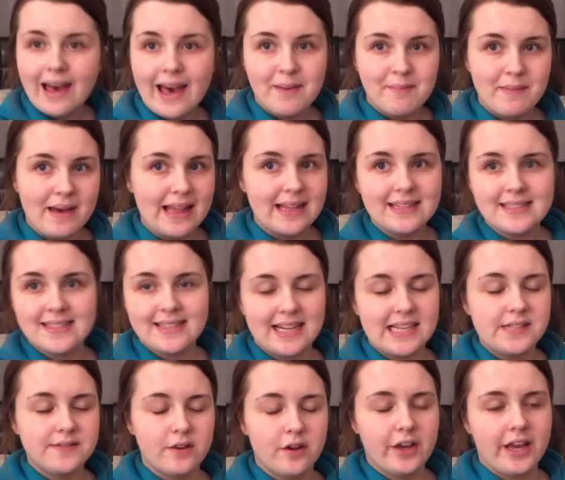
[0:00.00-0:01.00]
I'm ending
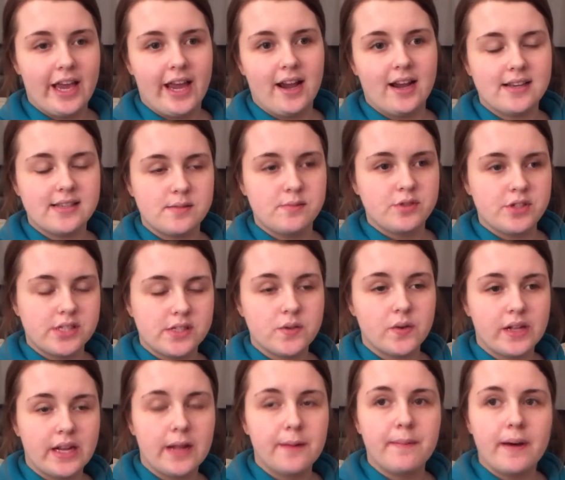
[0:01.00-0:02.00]
tonight's vlog here as I'm just
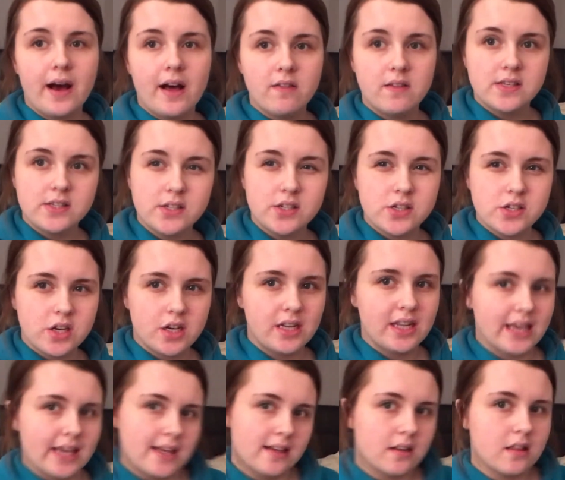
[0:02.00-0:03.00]
going to the bath. It's just turned
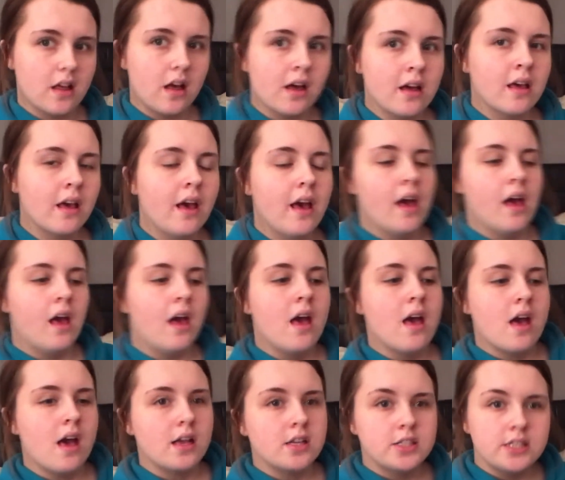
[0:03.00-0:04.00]
like 8 o'clock.
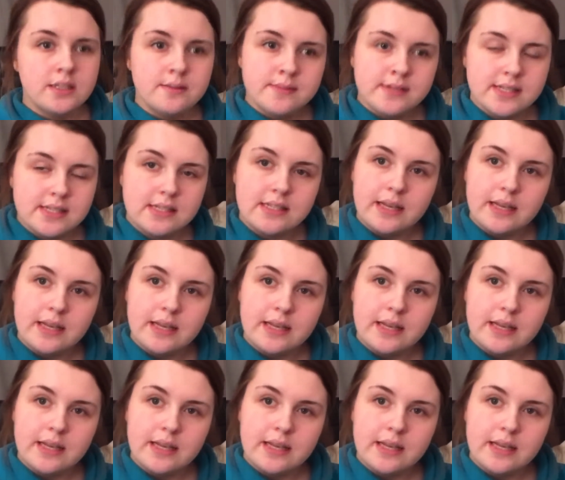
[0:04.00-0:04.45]
James is